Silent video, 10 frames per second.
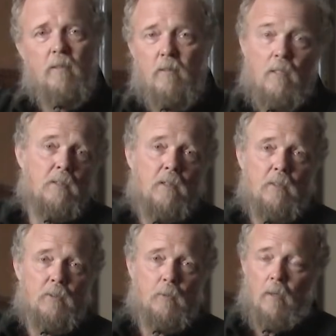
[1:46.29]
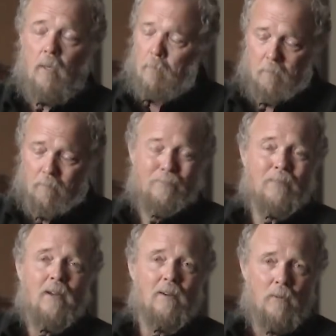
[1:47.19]
because I'll tell you straight up,
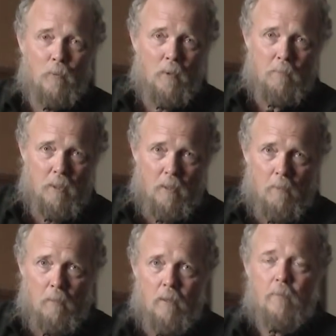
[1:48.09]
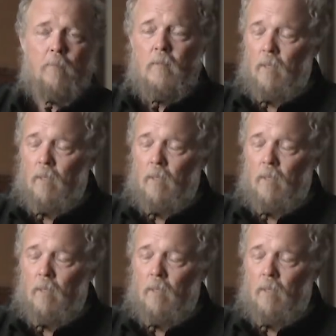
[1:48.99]
I don't know what I'm talking about.